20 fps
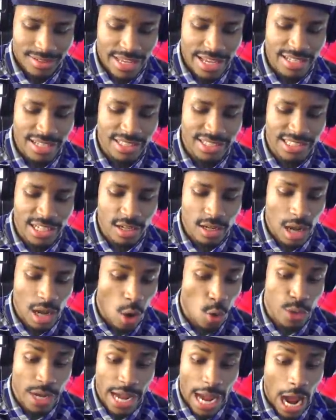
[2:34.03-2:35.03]
They still,
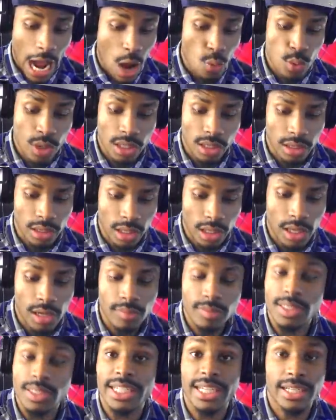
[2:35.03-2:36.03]
okay, I would
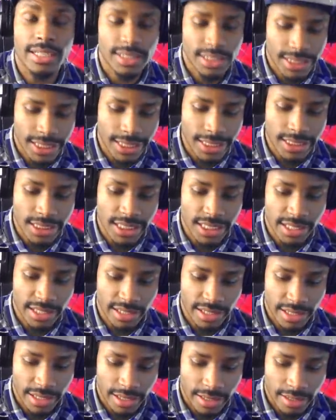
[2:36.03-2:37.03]
love to get
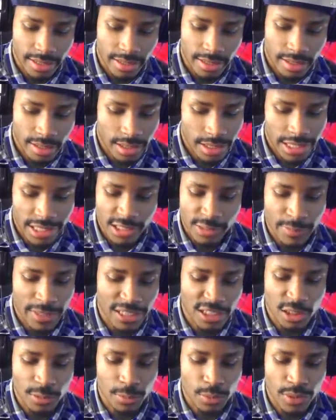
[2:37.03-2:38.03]
Chi-Chi in EX
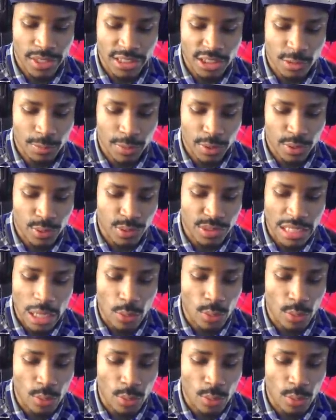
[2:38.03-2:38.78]
Majin Buu, I suppose.